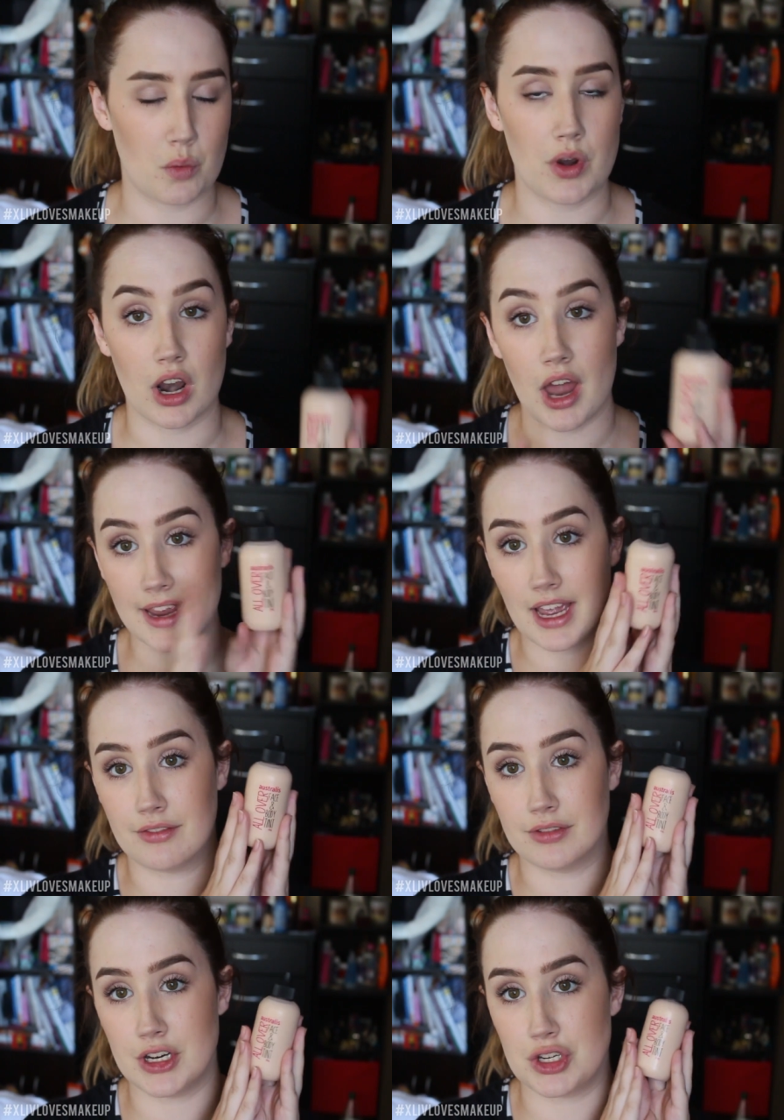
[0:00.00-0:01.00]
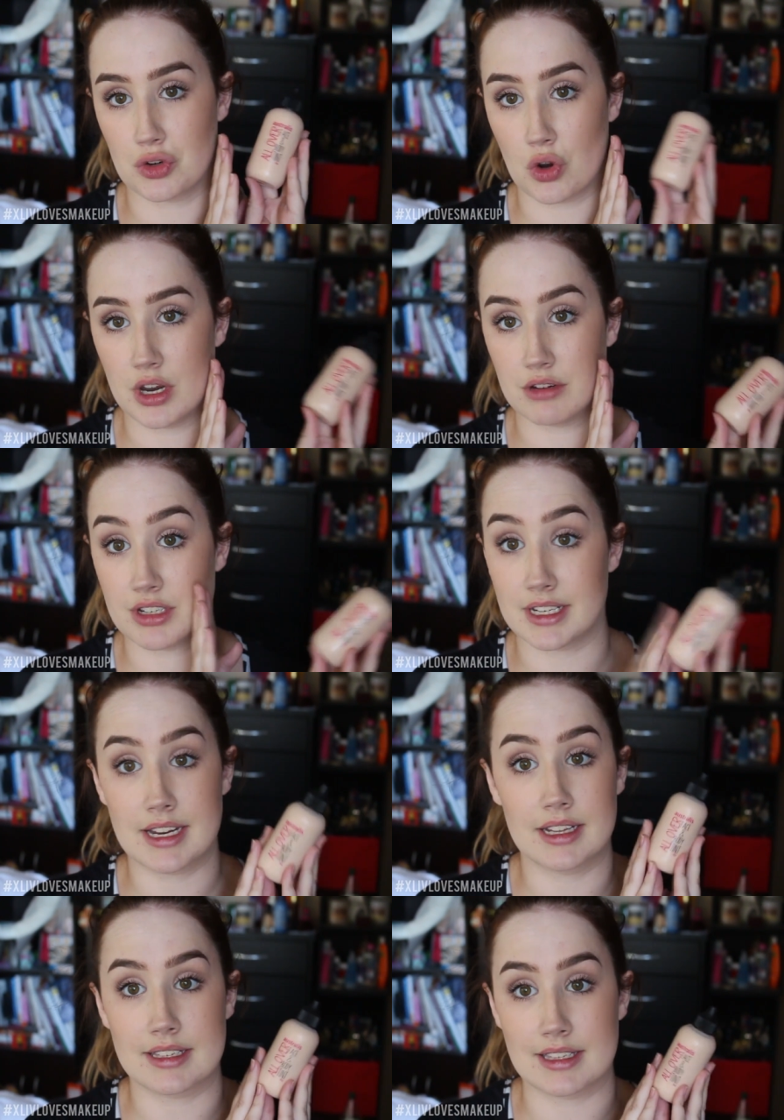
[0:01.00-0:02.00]
you want a light coverage, you're not in a
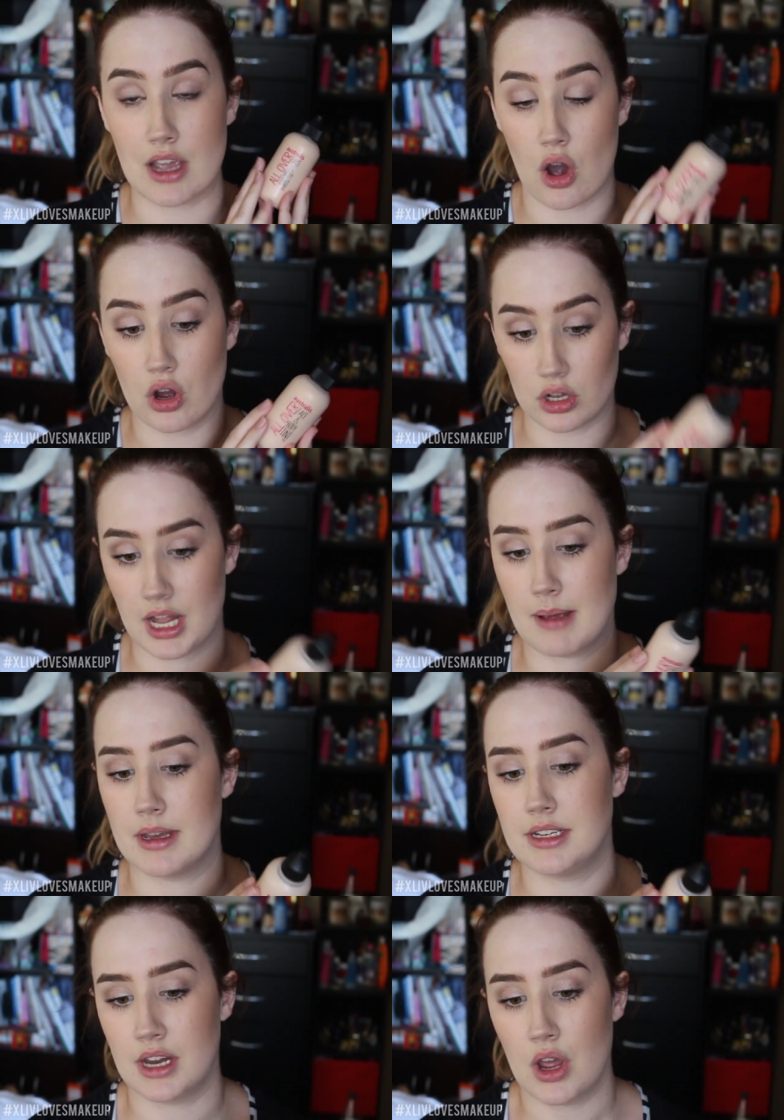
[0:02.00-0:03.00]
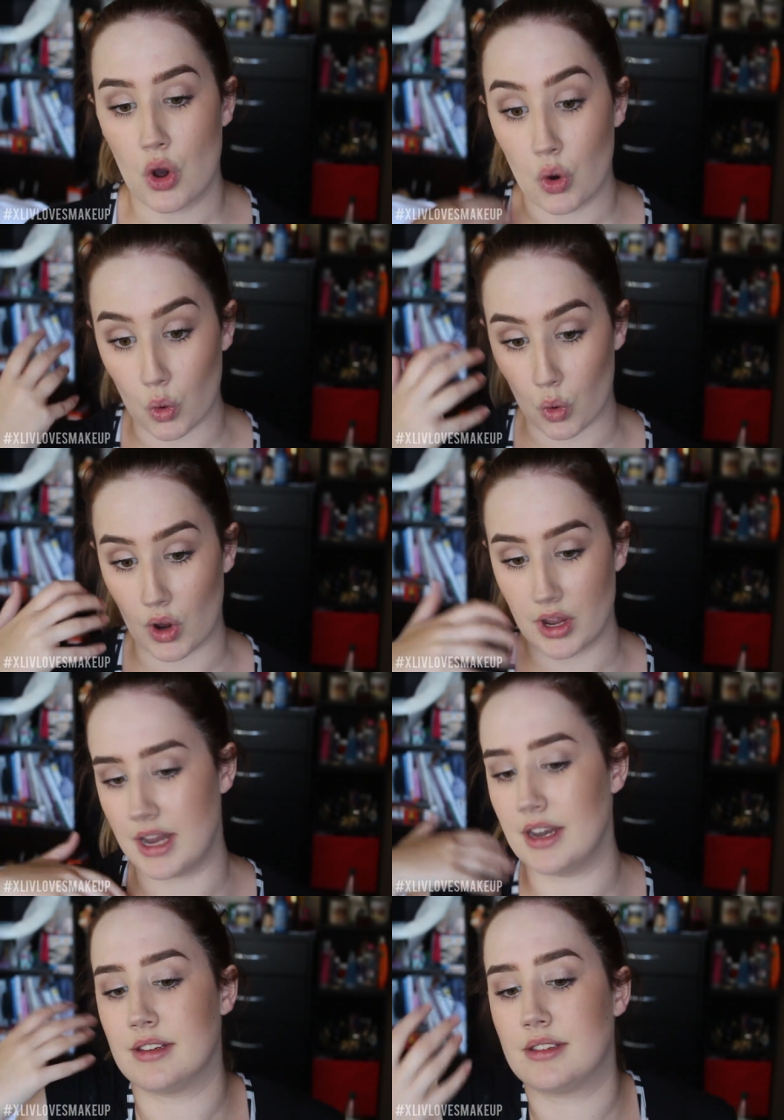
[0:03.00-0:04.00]
ridiculously hot climate or
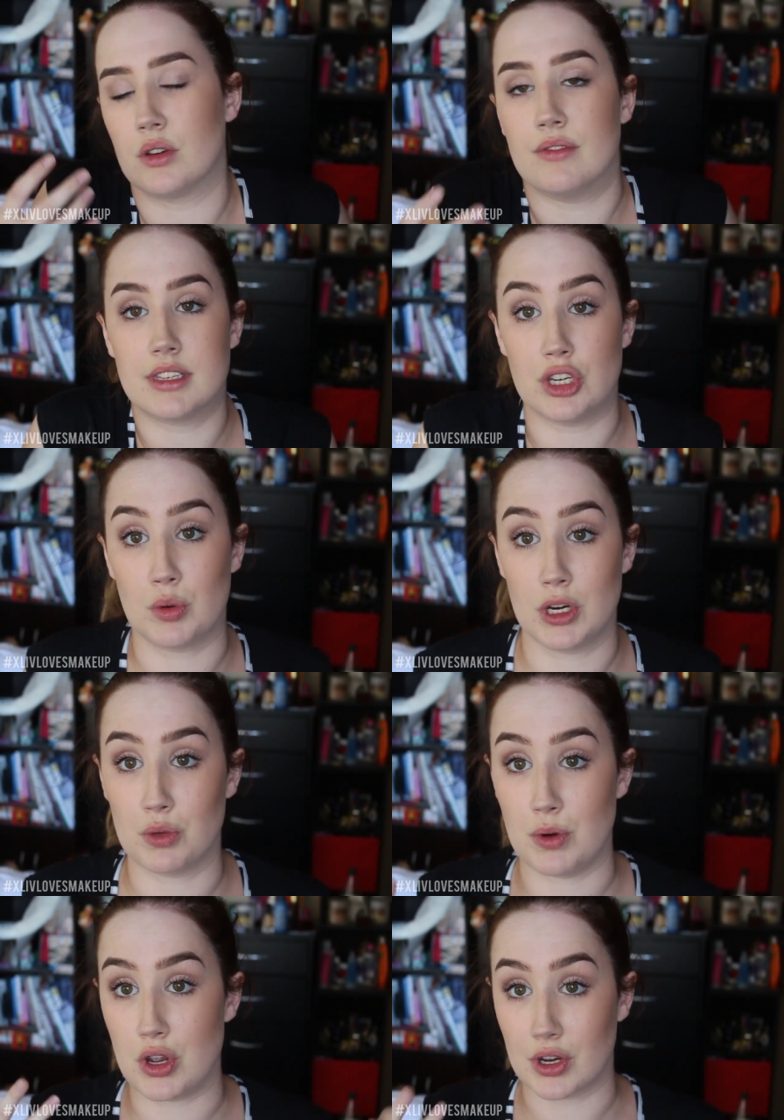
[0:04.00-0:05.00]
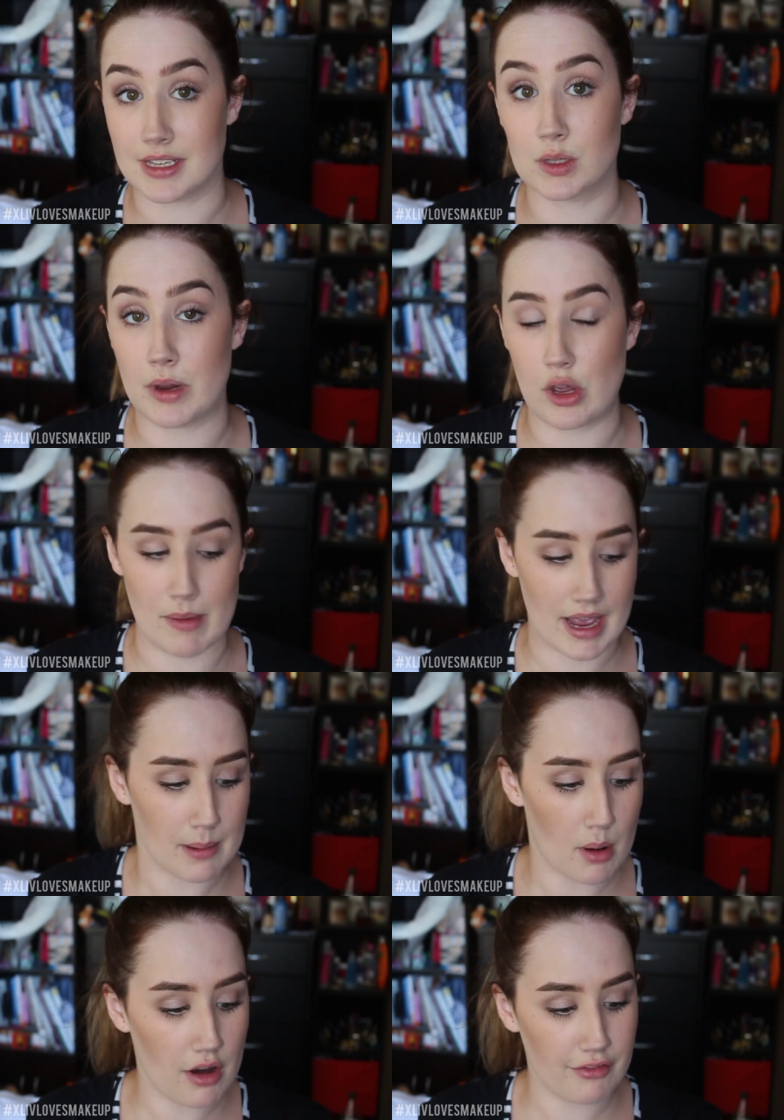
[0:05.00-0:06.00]
in a sort of situation where you're going to sweat your
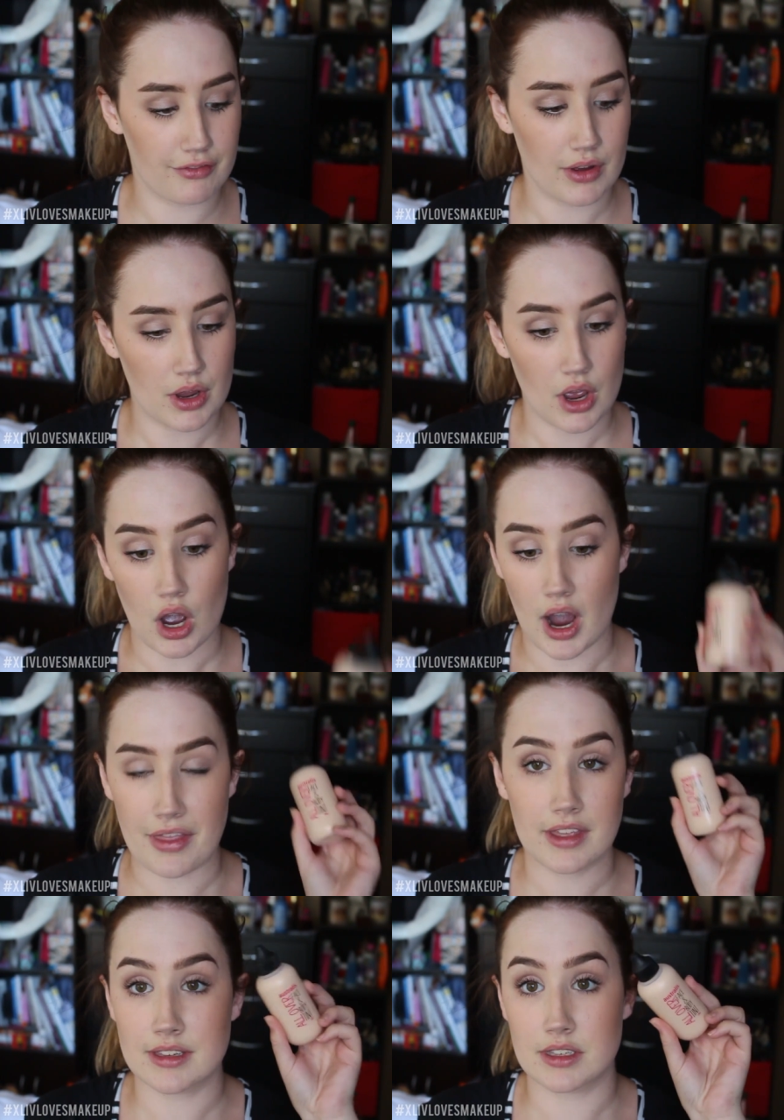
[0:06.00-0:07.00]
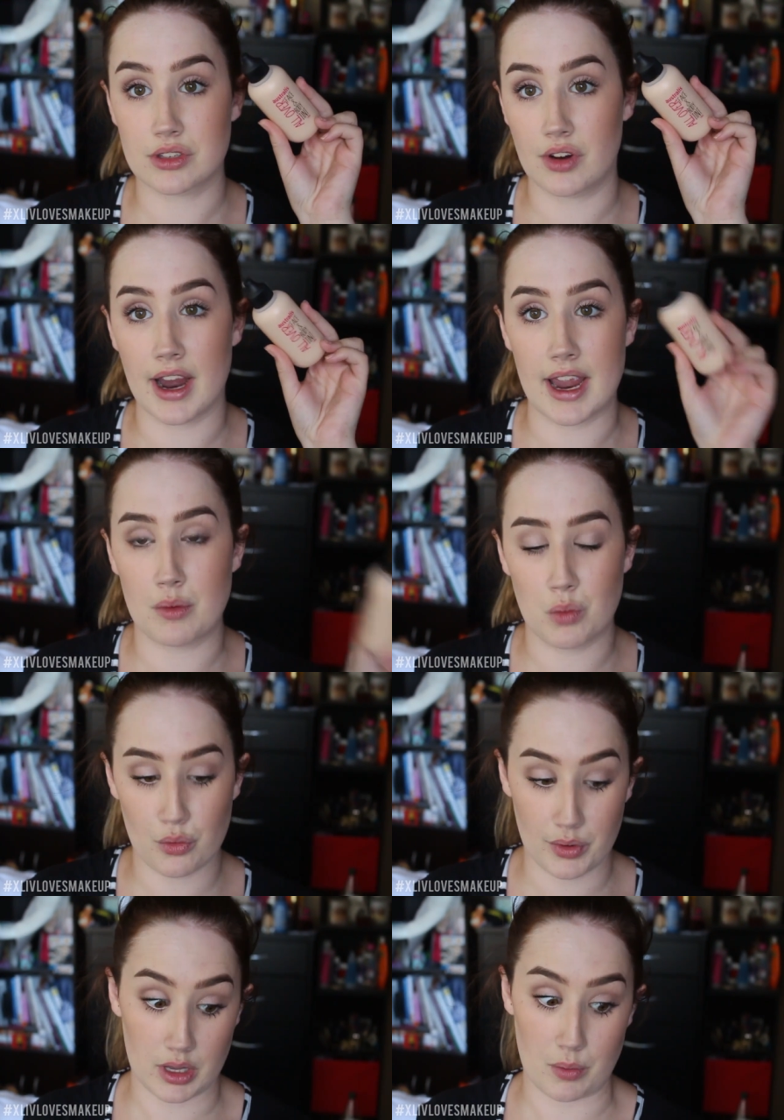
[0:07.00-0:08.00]
makeup off, I think this is great. It
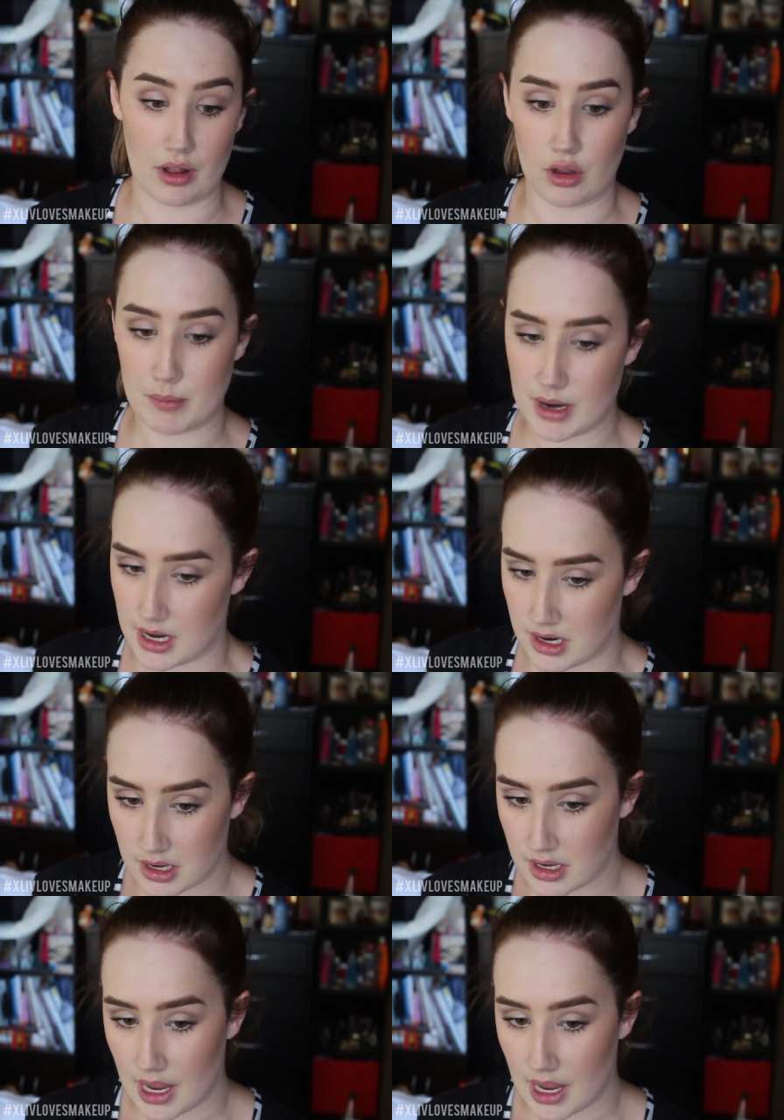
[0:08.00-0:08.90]
wore really well on me.